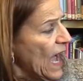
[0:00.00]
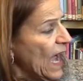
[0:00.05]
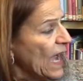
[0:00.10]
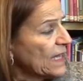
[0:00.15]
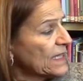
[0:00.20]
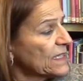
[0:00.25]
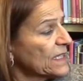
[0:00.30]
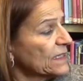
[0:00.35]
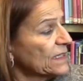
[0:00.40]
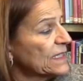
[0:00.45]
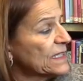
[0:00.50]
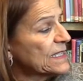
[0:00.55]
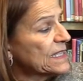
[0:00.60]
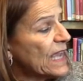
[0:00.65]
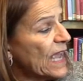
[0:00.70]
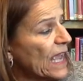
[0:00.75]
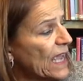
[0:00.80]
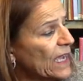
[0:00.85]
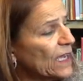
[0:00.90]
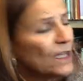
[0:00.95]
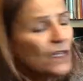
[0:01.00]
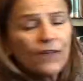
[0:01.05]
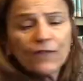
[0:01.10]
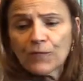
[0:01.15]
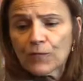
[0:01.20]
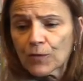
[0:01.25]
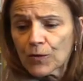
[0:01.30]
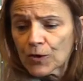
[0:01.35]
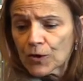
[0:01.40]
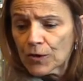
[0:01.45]
until a tangle of
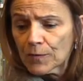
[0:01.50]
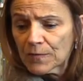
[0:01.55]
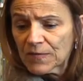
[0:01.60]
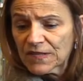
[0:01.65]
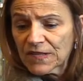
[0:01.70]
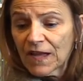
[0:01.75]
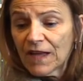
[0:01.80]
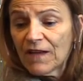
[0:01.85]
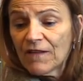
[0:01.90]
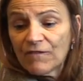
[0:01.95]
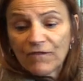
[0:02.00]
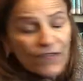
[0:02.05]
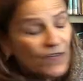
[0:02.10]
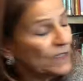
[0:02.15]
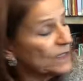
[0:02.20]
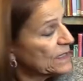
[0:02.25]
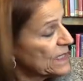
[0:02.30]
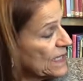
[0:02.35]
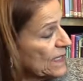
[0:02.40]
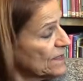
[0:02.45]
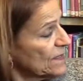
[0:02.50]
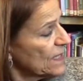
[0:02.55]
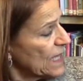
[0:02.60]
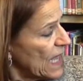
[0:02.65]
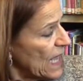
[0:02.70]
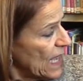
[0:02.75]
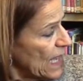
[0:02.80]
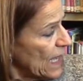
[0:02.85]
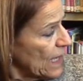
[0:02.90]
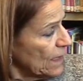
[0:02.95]
worms filled his
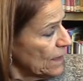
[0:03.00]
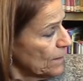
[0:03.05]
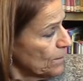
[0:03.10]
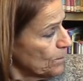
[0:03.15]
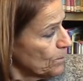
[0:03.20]
can.